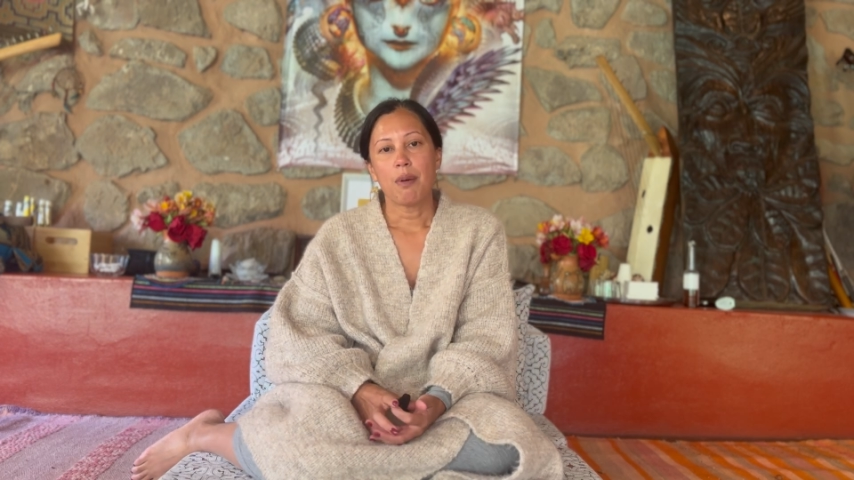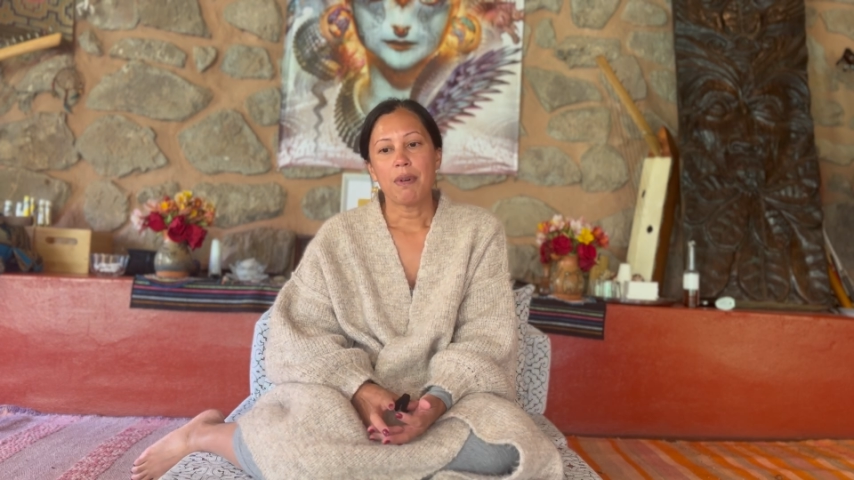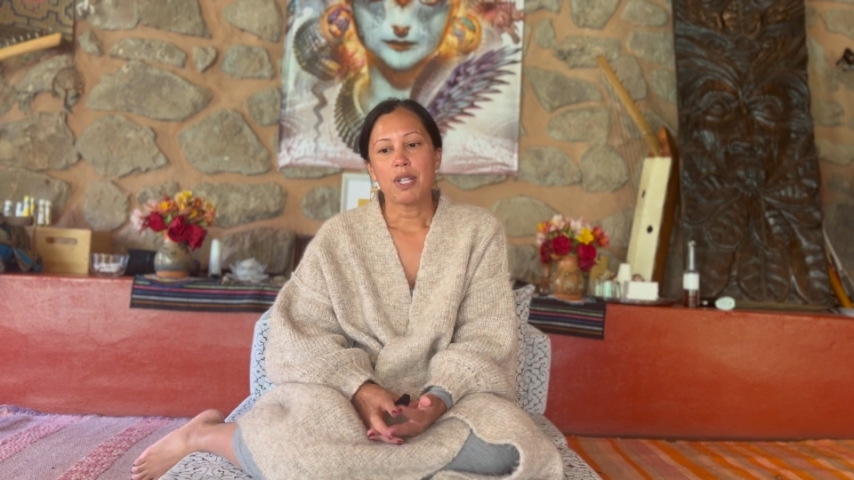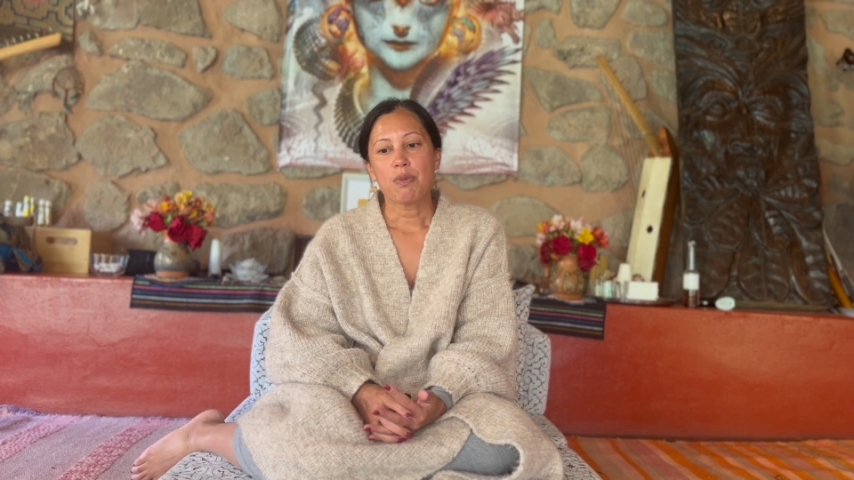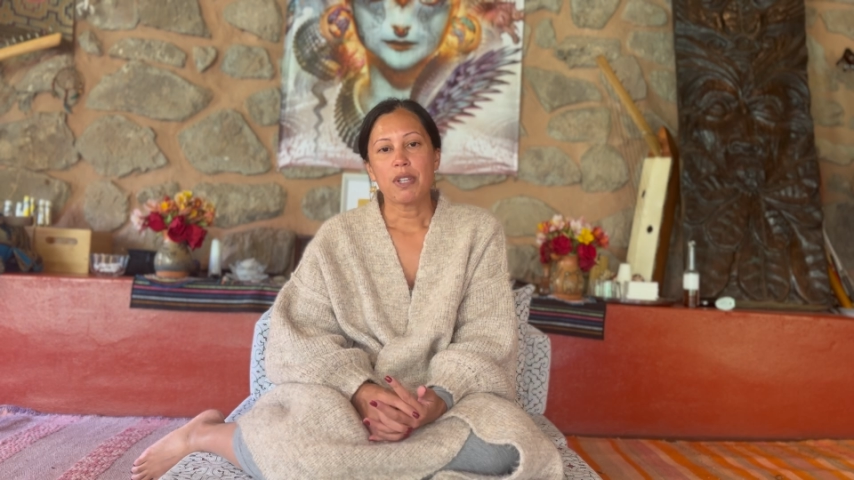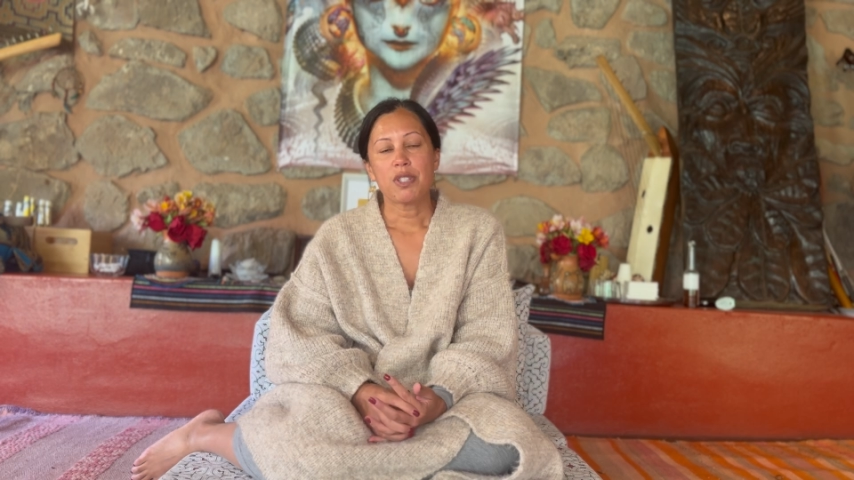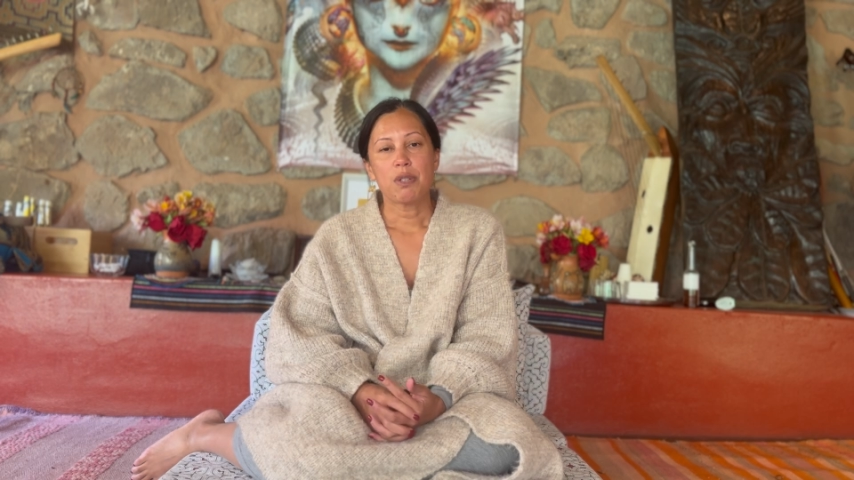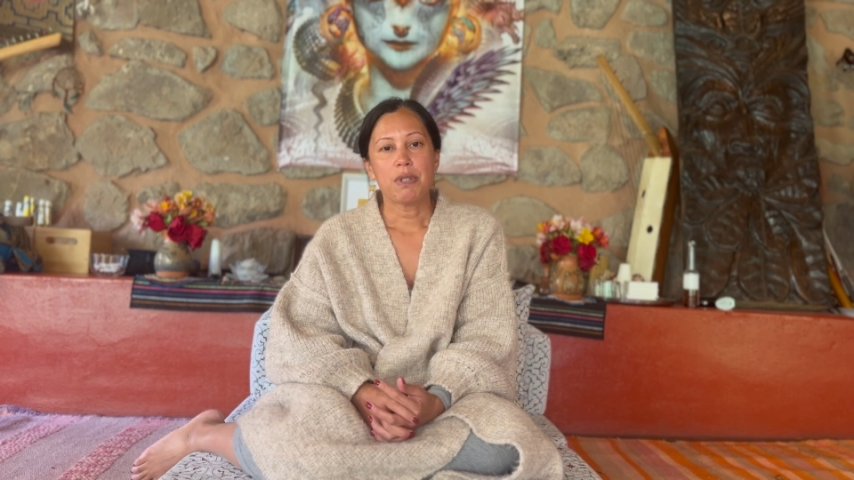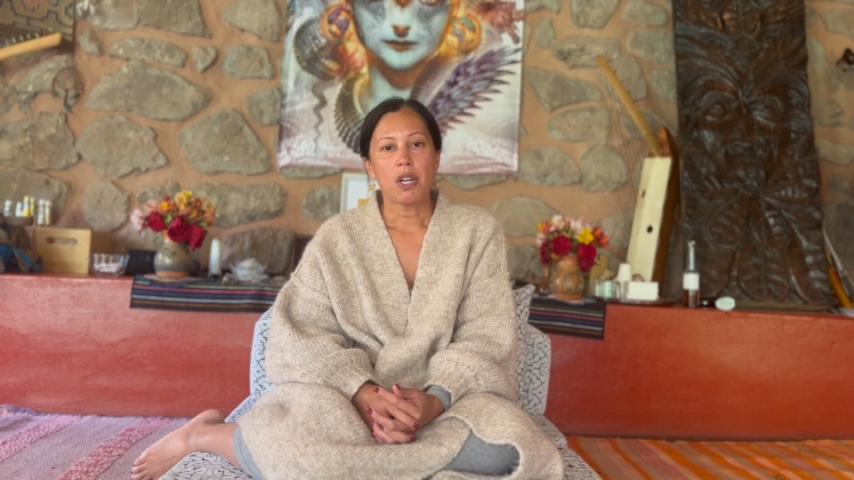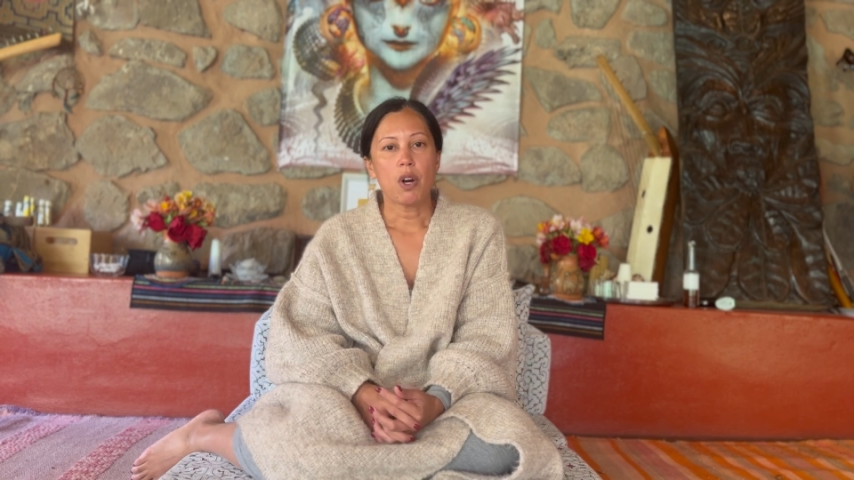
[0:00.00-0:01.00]
as well as to
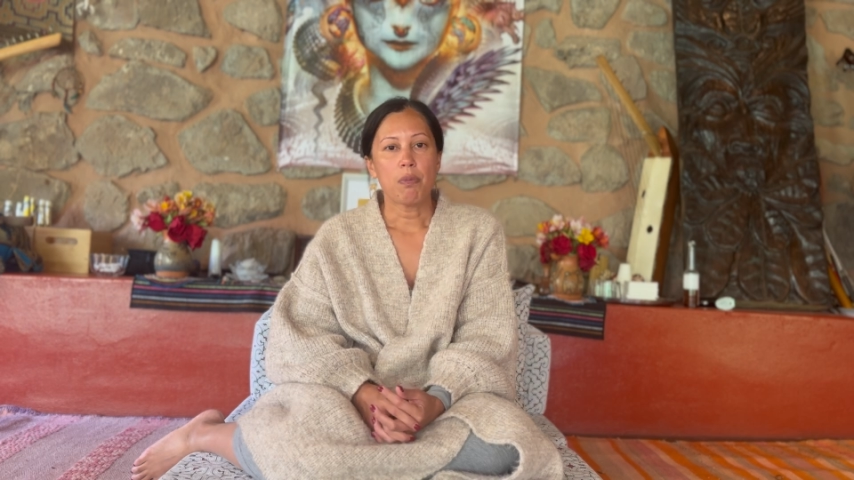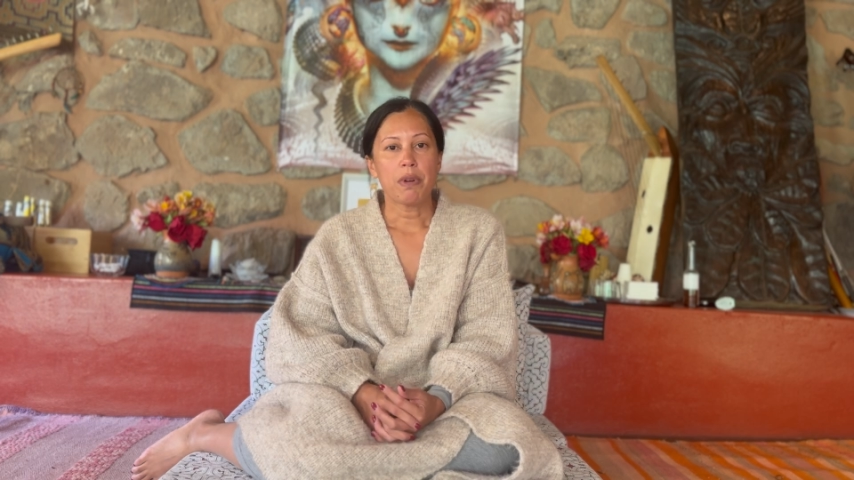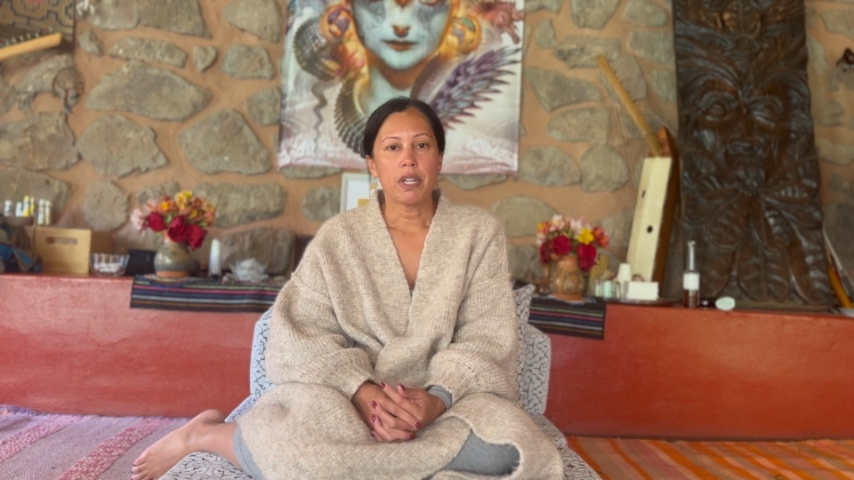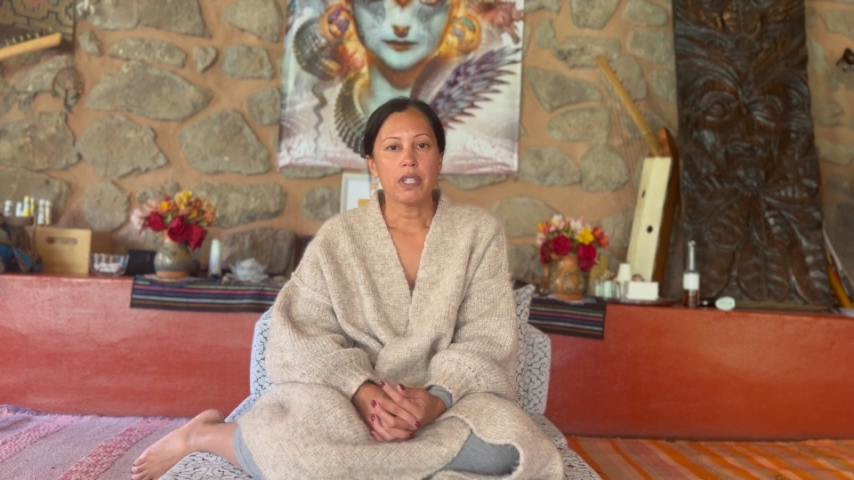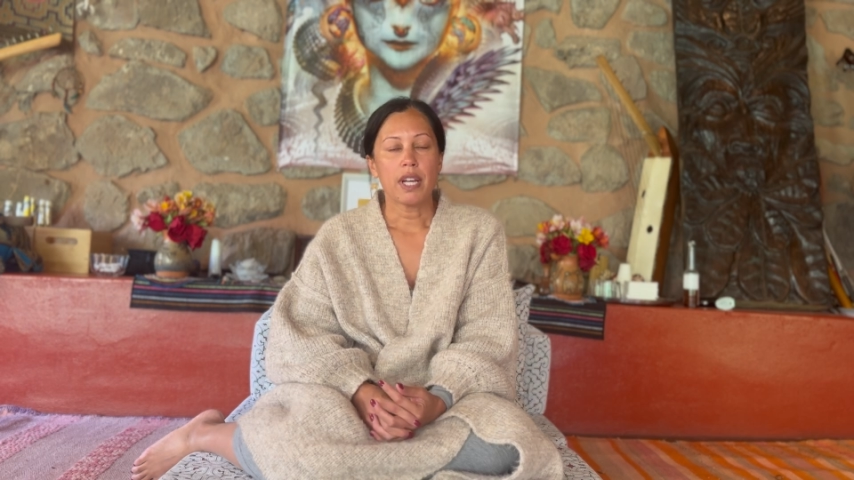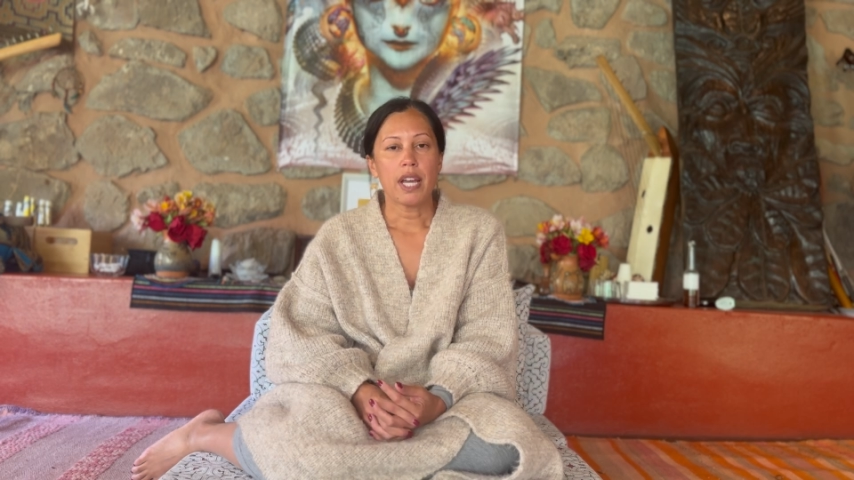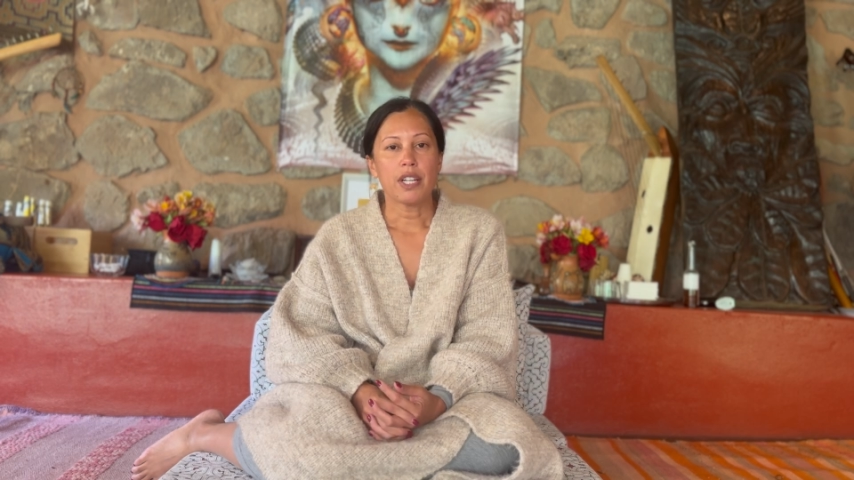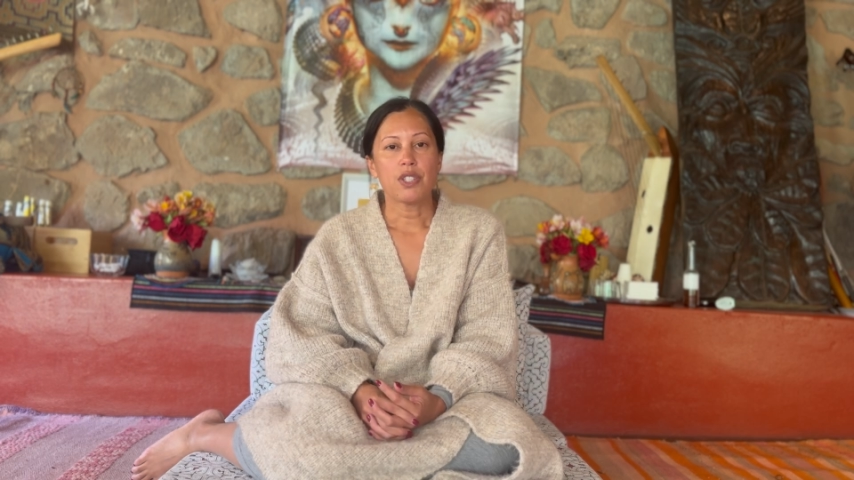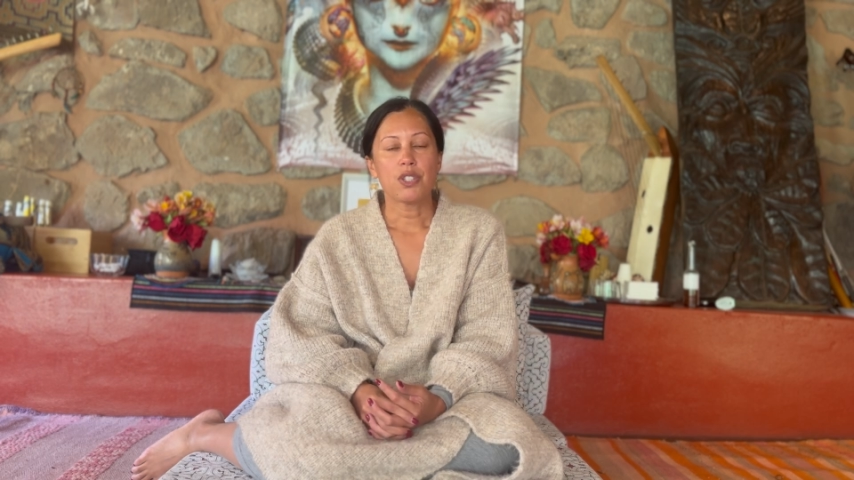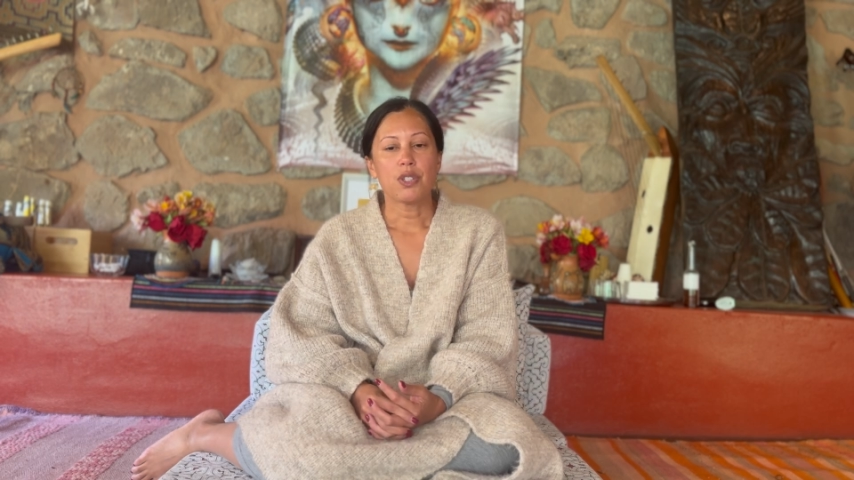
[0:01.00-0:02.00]
be open and
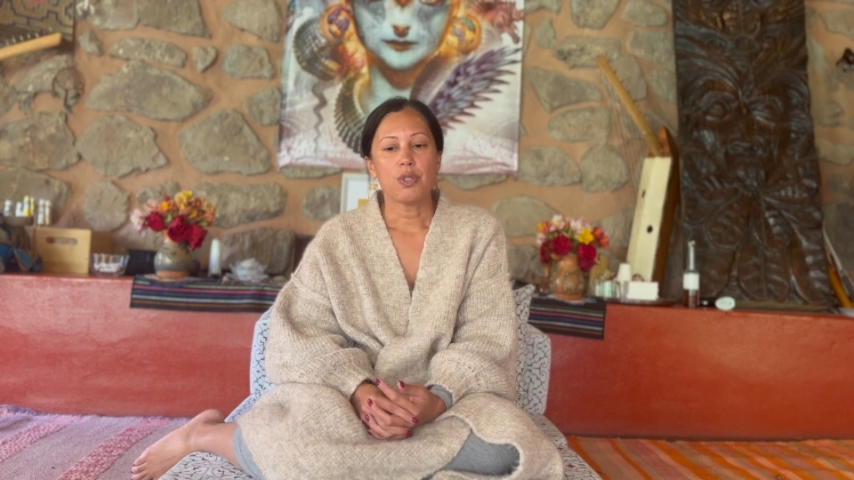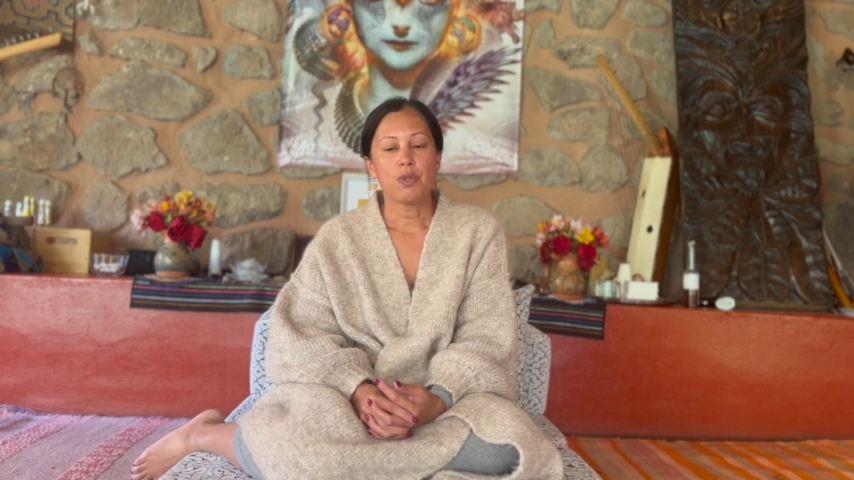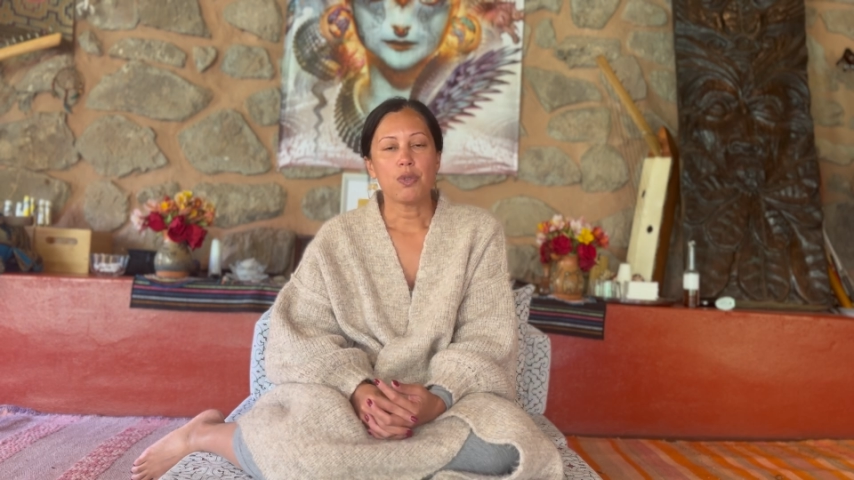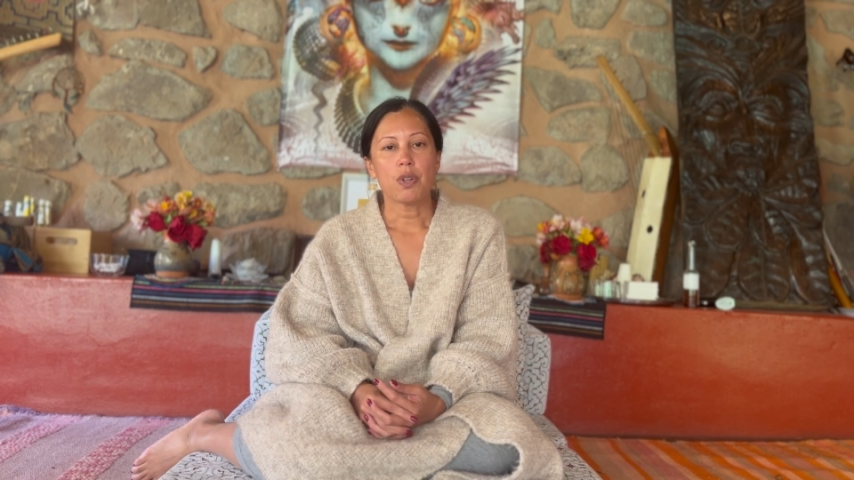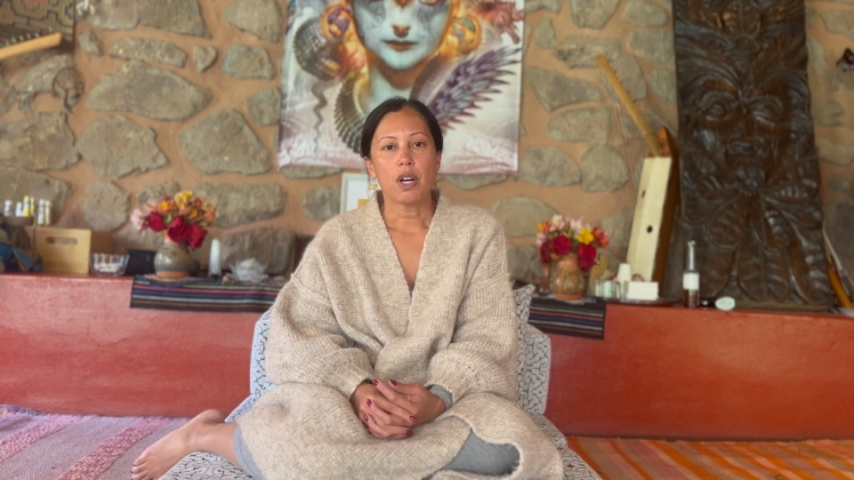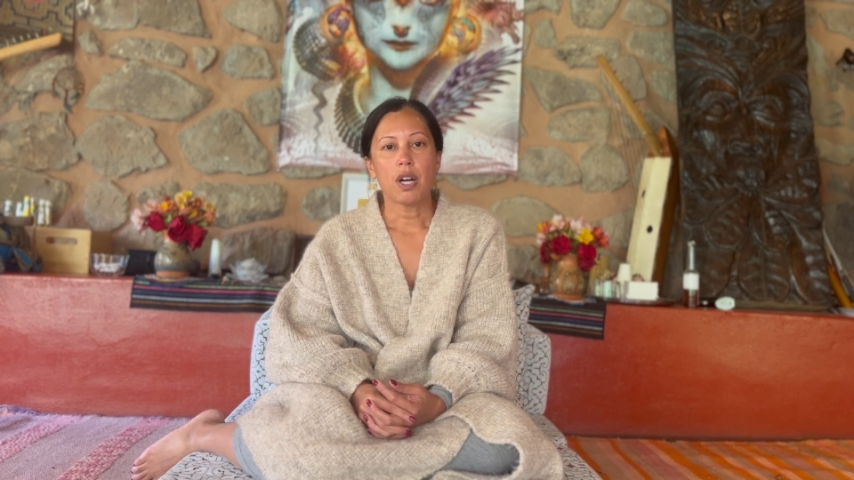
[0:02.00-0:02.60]
to